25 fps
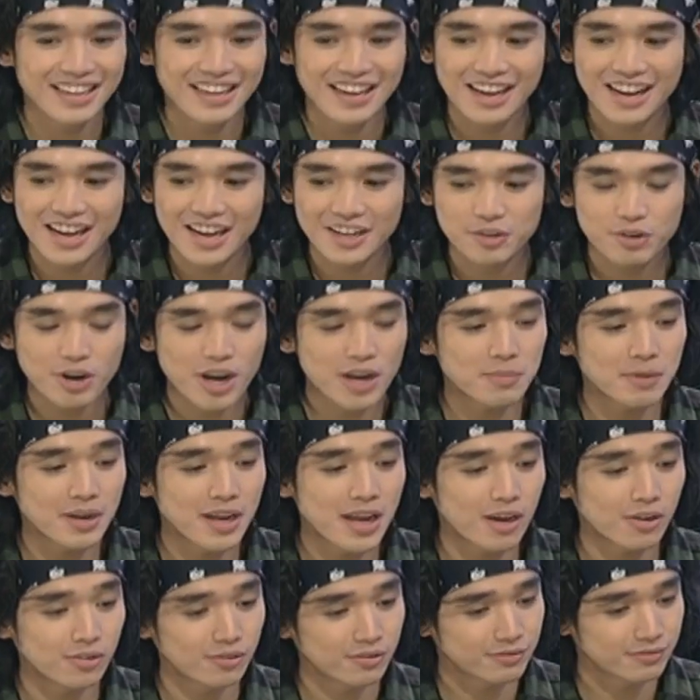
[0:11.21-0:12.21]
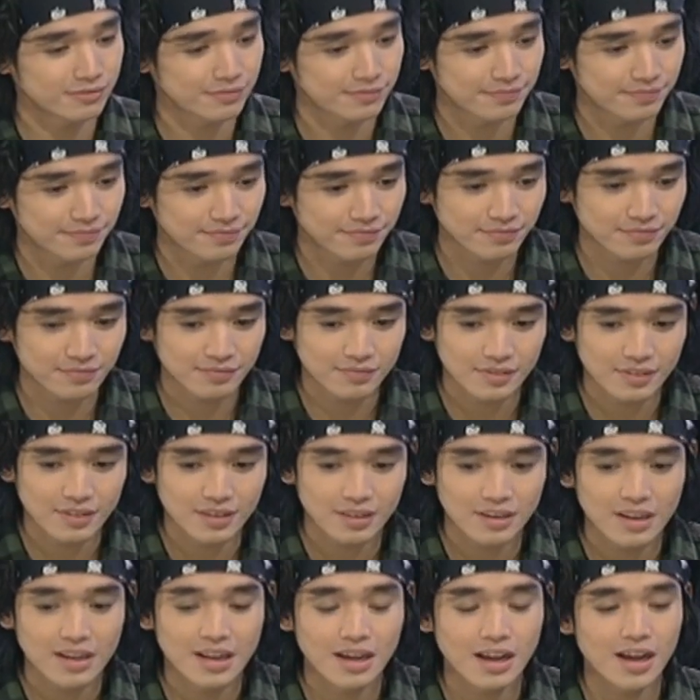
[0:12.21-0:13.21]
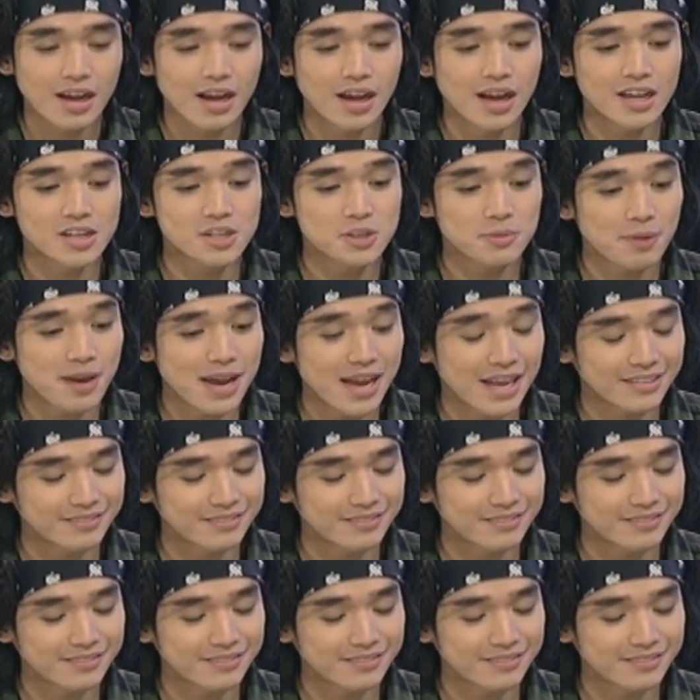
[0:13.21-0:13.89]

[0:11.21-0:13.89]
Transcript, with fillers: Uh, drag Me Down. Australia or Japan? Uh, Japan.